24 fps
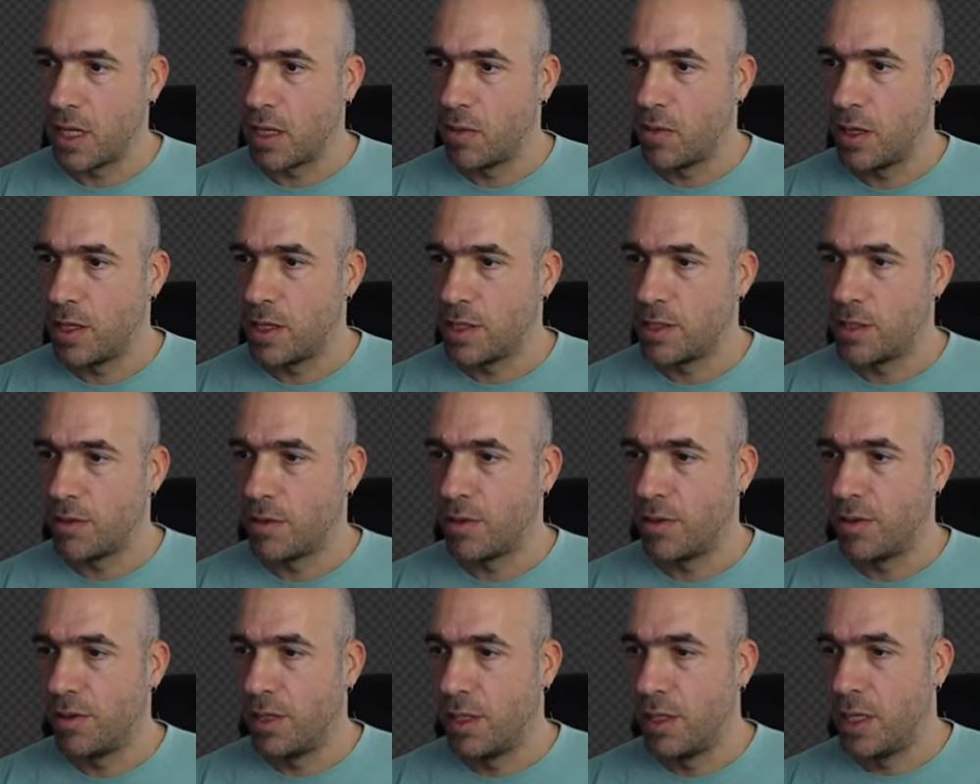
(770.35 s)
Otherwise,
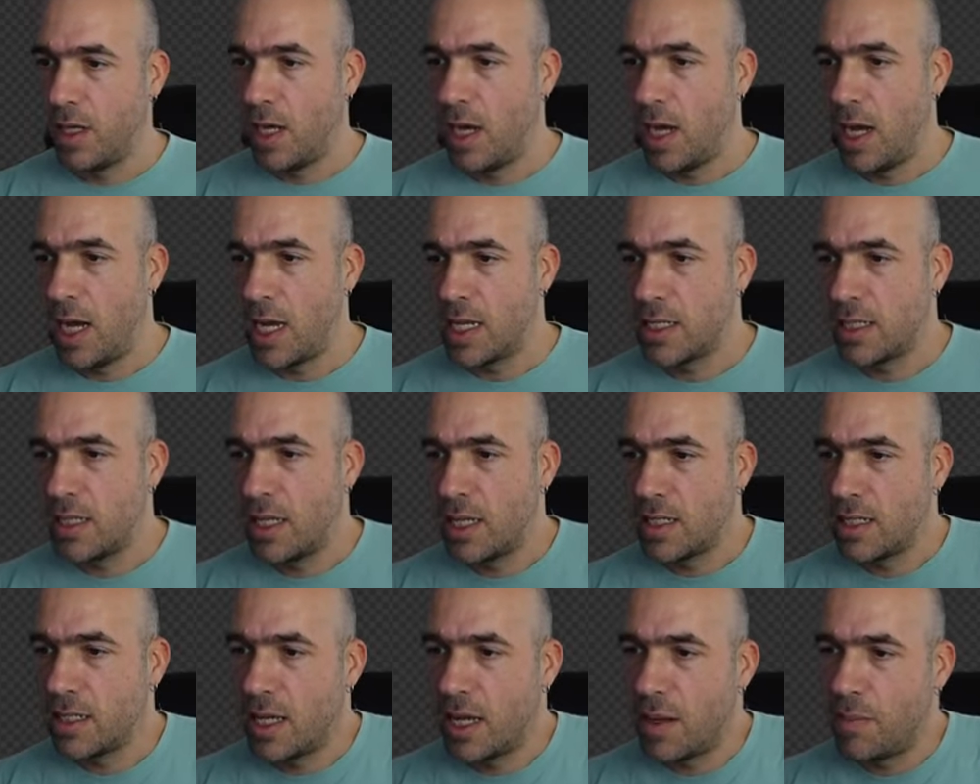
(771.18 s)
you know, I asked
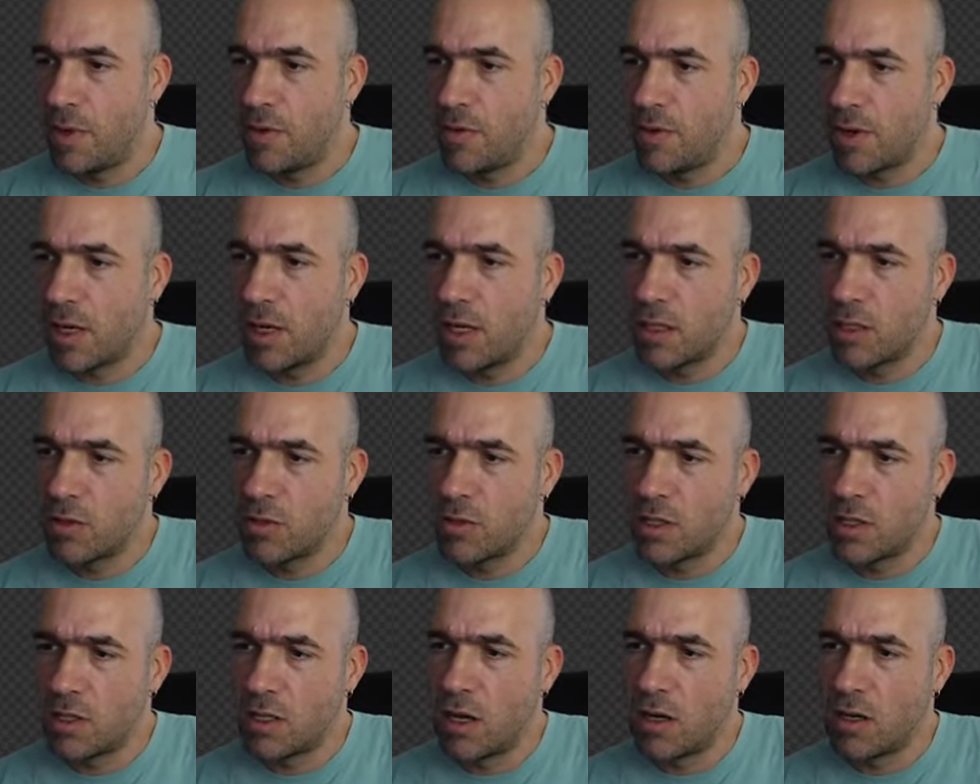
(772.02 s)
last time in regard
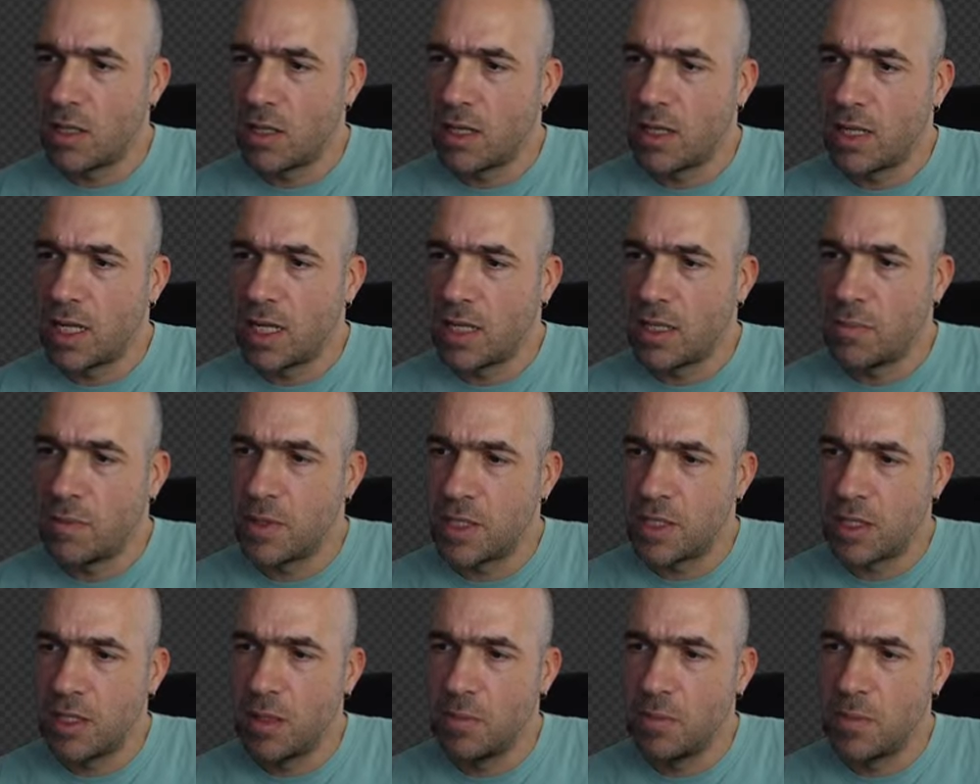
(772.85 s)
to start
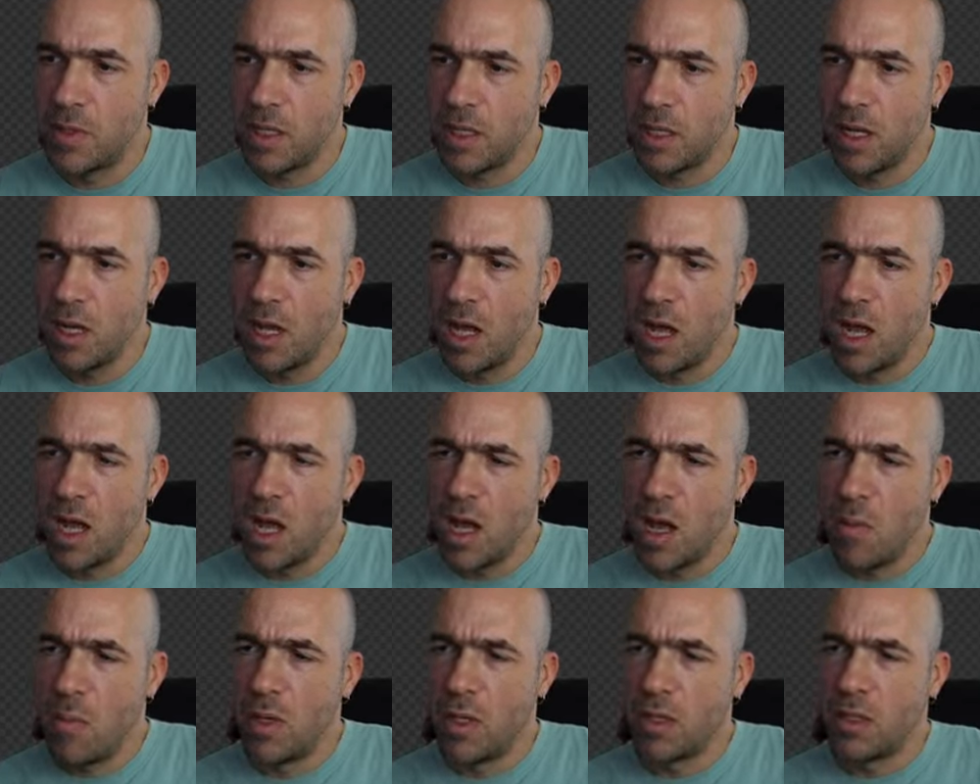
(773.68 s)
anatomy sculpting,
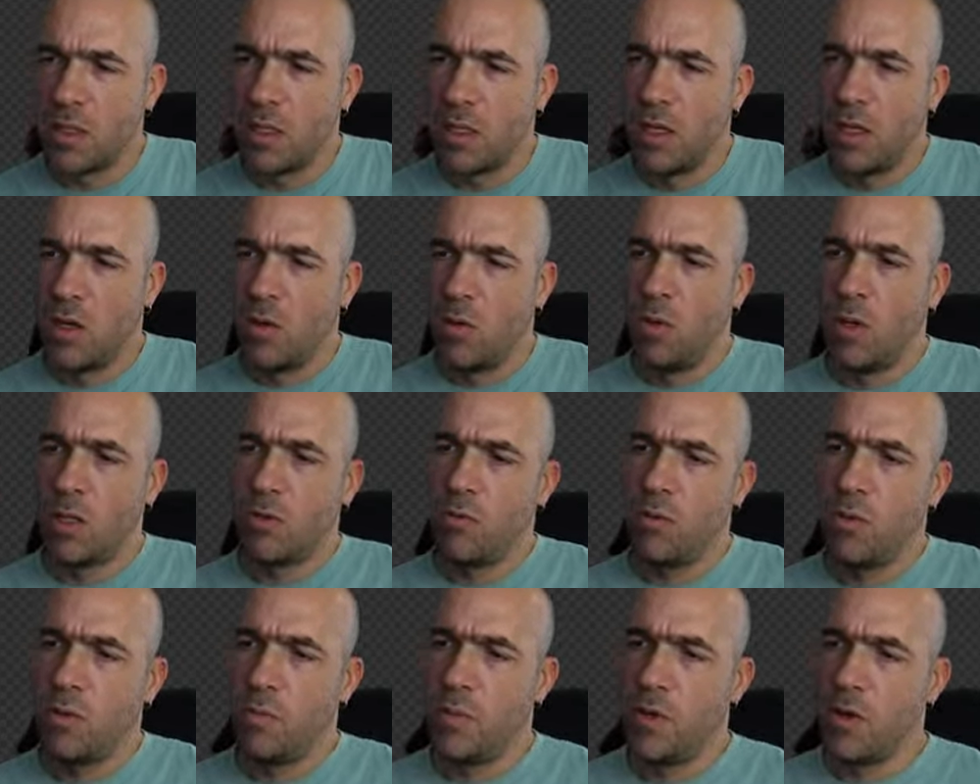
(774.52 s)
but
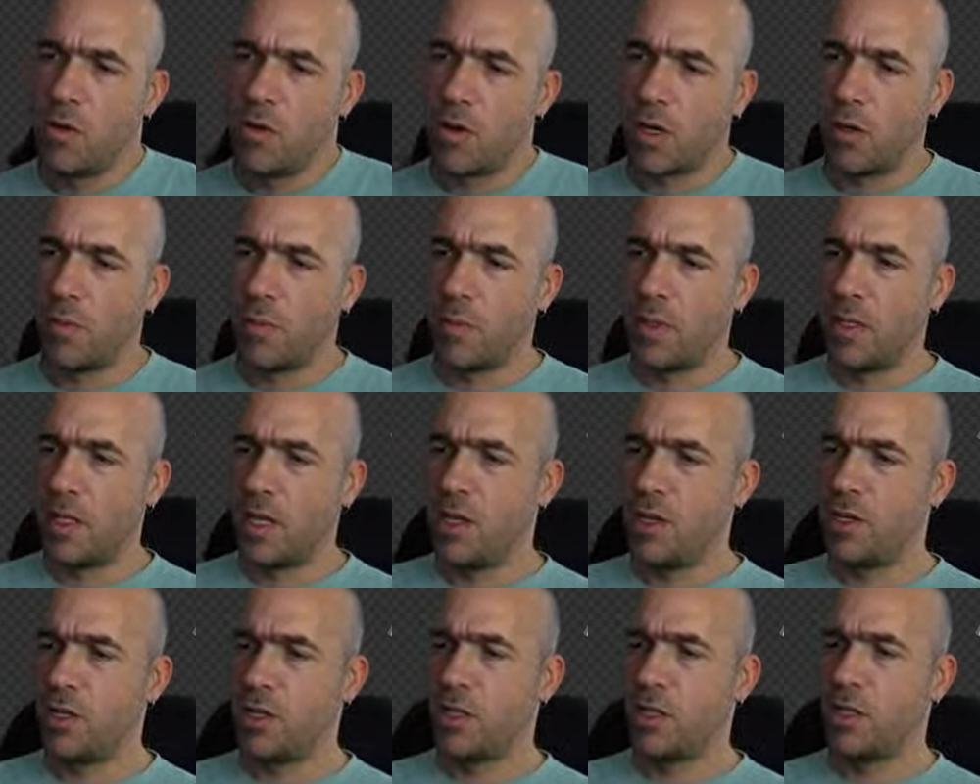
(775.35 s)
what would be your
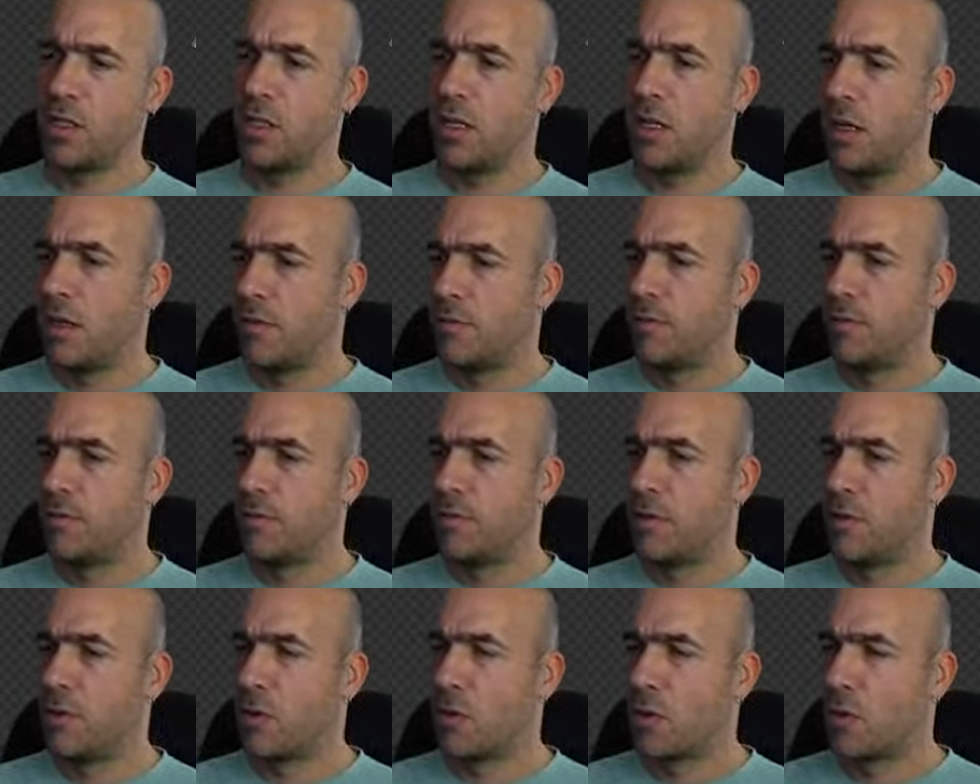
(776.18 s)
recommendations
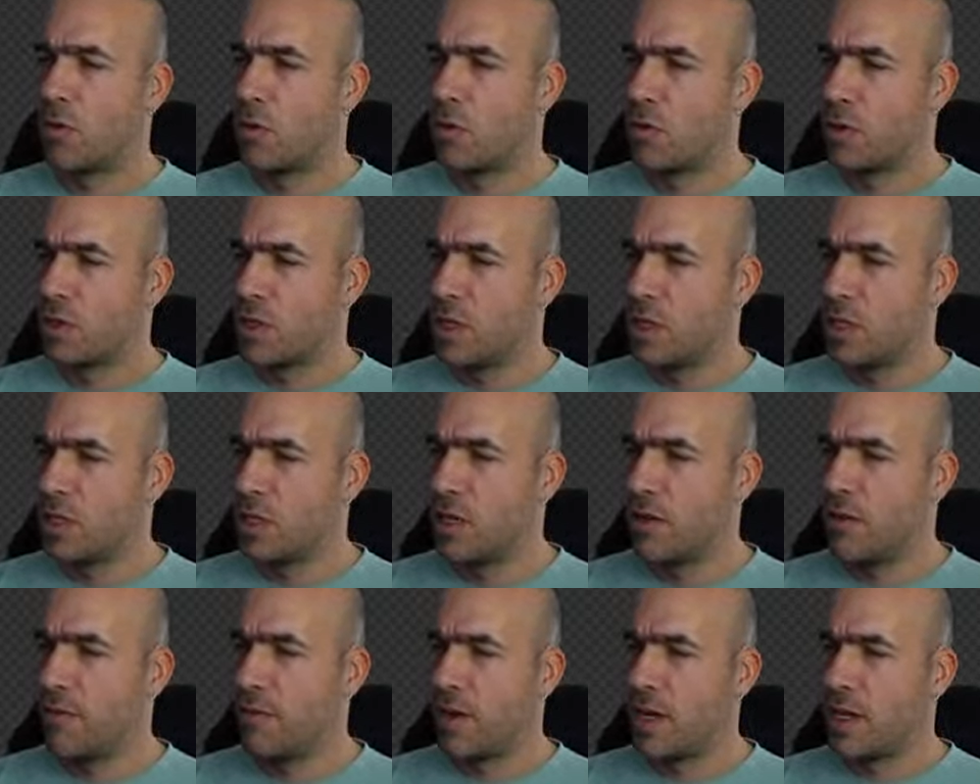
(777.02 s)
of your
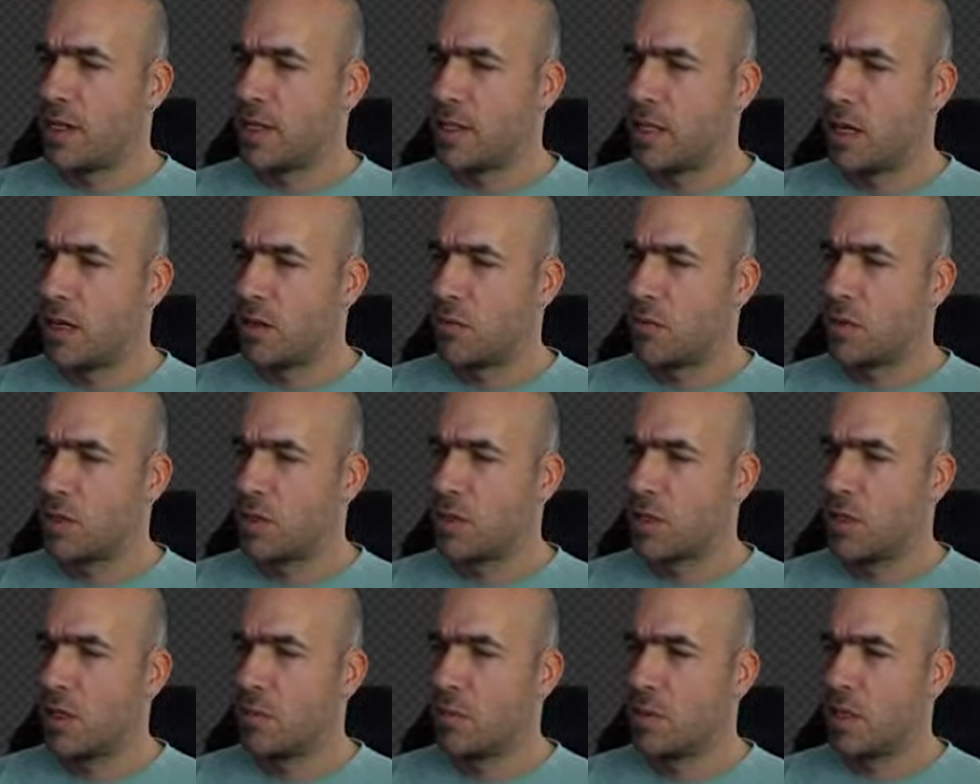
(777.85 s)
courses if I start with
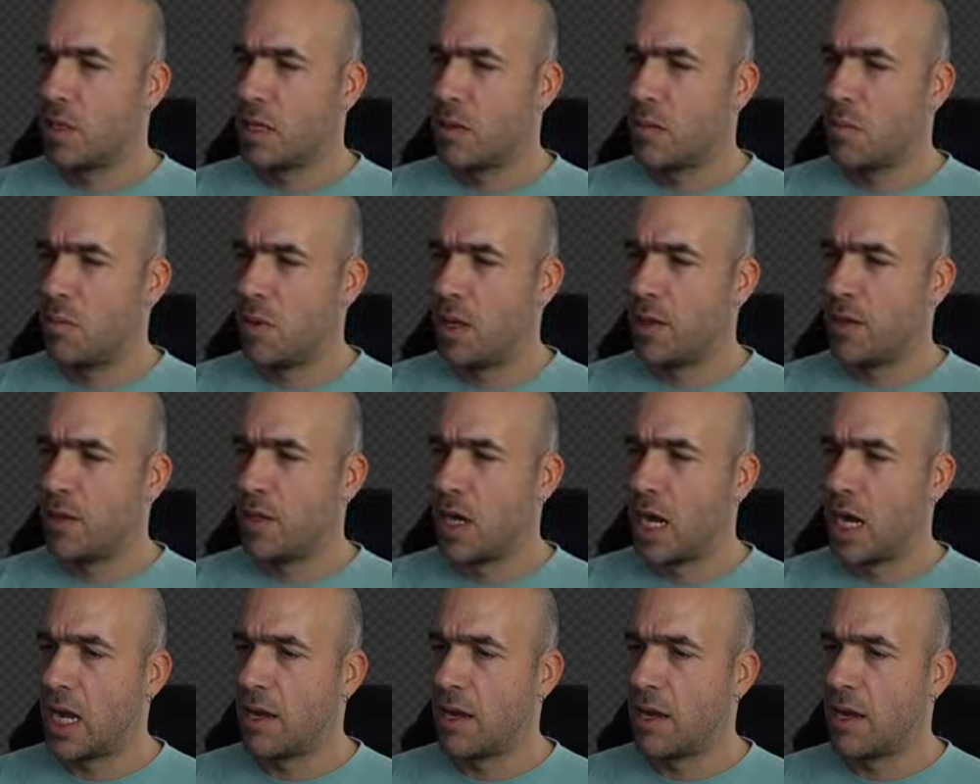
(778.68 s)
sculpting in Blender?